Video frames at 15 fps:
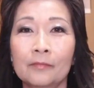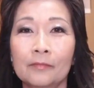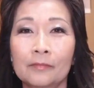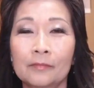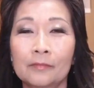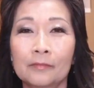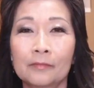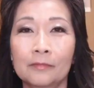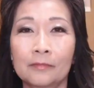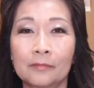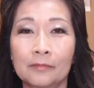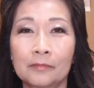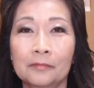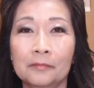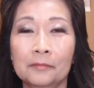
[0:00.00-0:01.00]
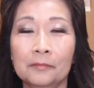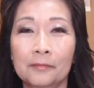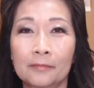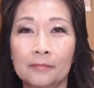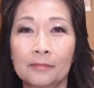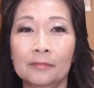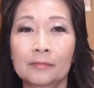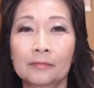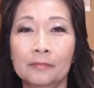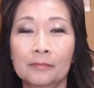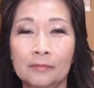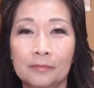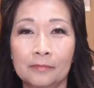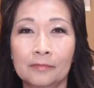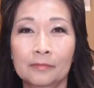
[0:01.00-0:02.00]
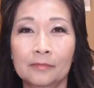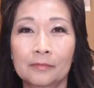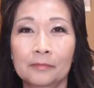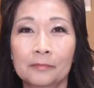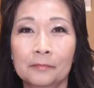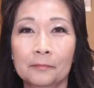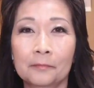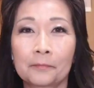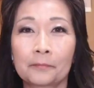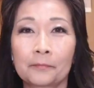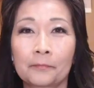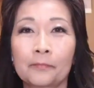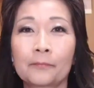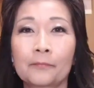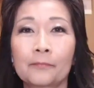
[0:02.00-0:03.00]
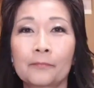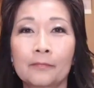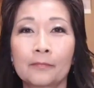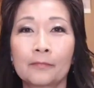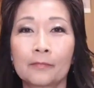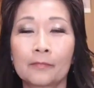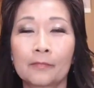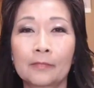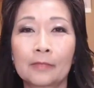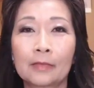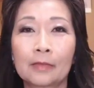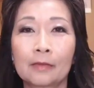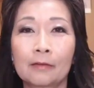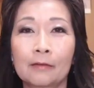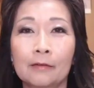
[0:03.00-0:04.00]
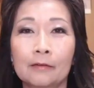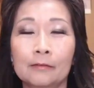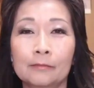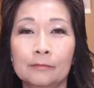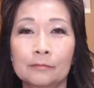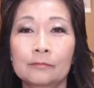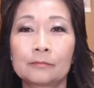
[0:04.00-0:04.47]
This person isn't speaking.